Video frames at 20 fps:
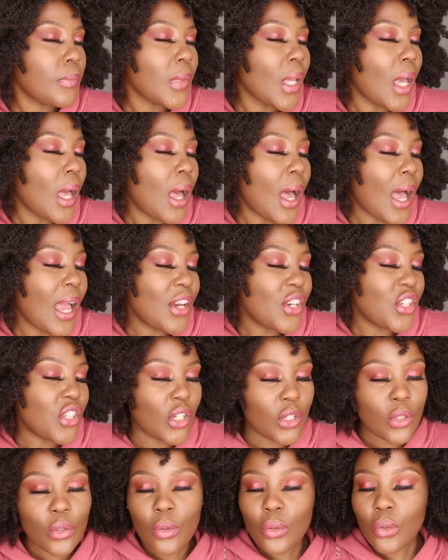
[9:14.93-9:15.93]

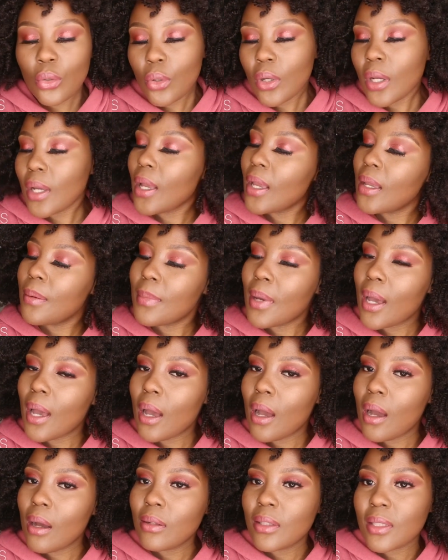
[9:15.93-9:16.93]
eyeshadow look came
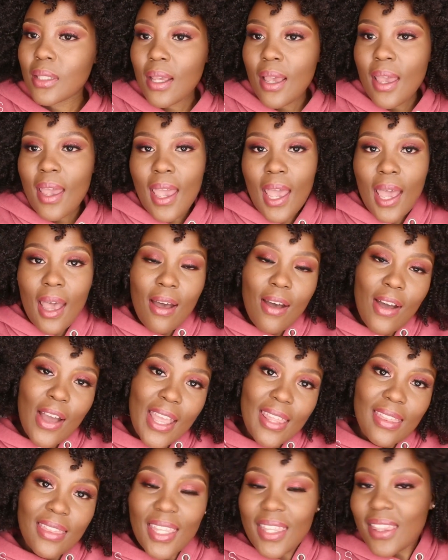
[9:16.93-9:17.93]
out.
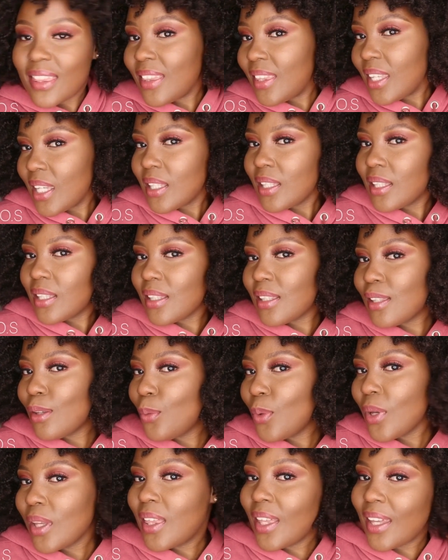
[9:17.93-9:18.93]
And then this is
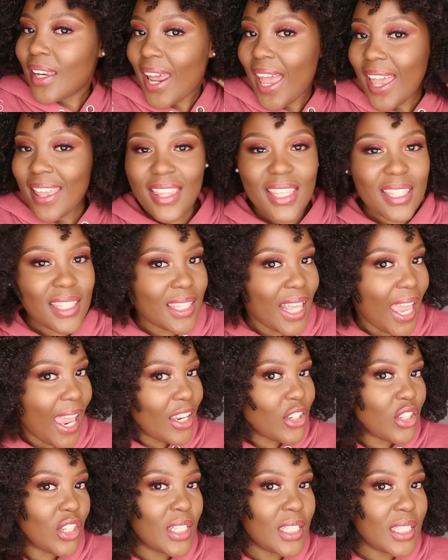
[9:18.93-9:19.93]
the wig that this I
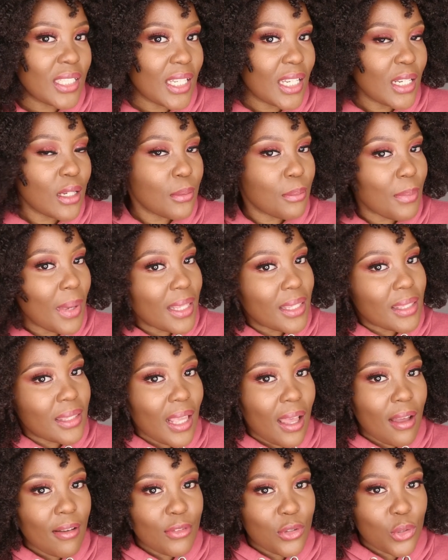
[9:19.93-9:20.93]
actually did
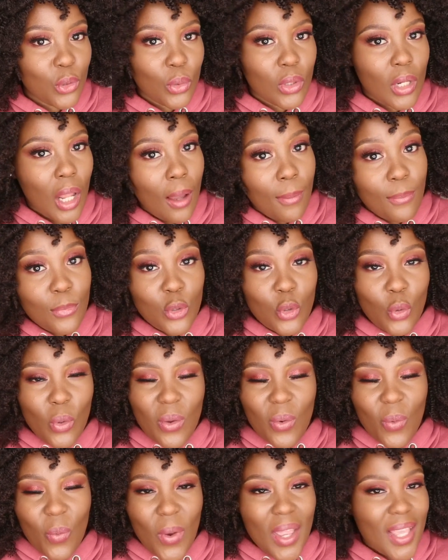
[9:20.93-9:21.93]
myself, so now I'm
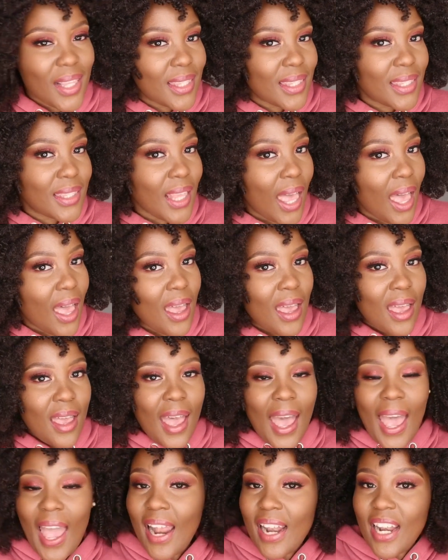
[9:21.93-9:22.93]
doing wigs,
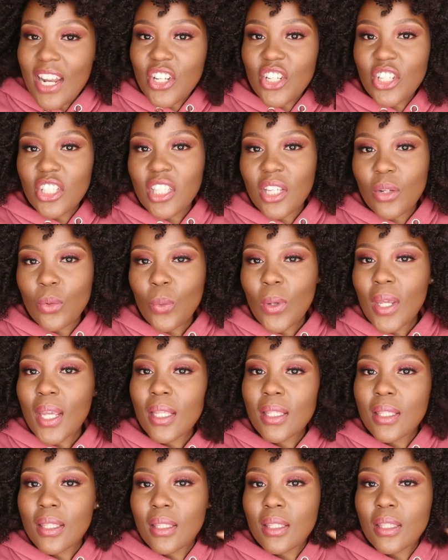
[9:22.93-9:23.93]
eyelashes and
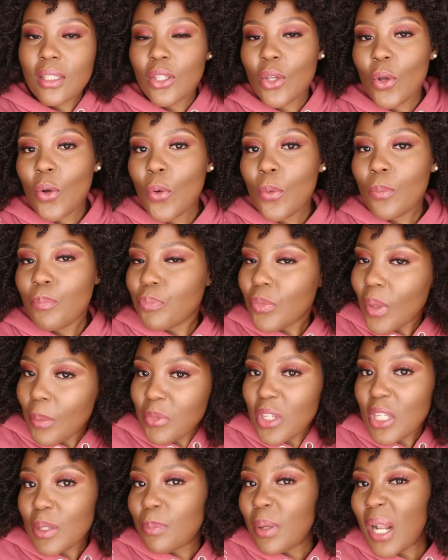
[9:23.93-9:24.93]
wigs. So
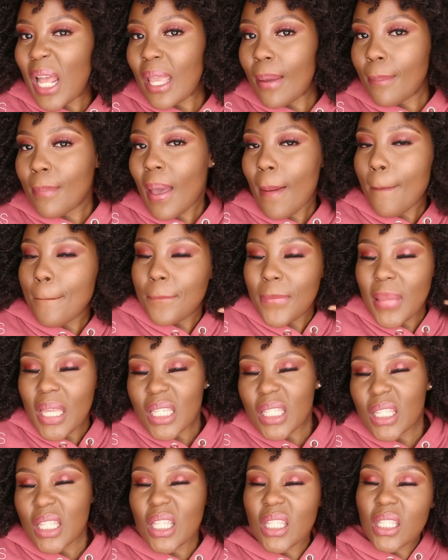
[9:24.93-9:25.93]
I'm just plugging my
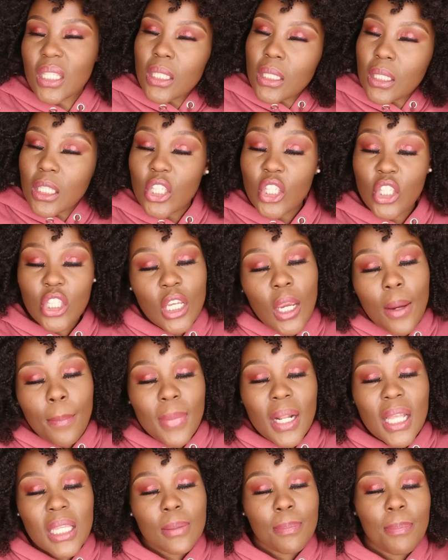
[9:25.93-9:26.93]
business. It's a
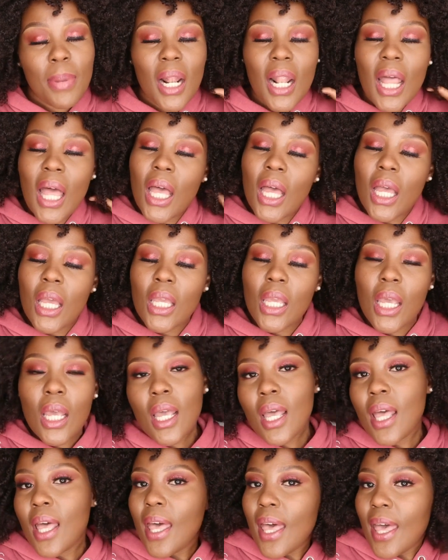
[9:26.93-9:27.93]
seamless plug.
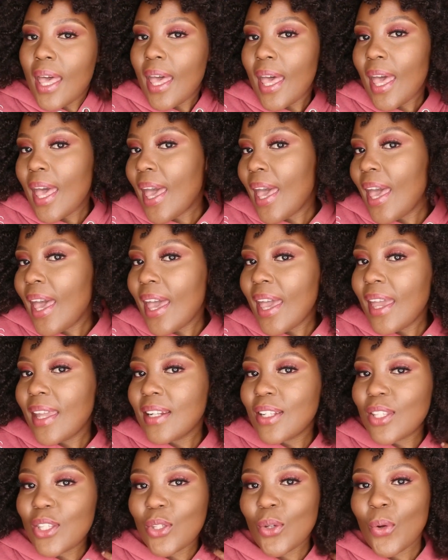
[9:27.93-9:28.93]

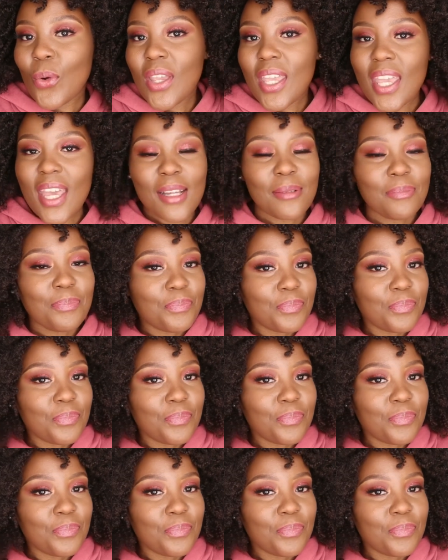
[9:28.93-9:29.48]
And so yeah,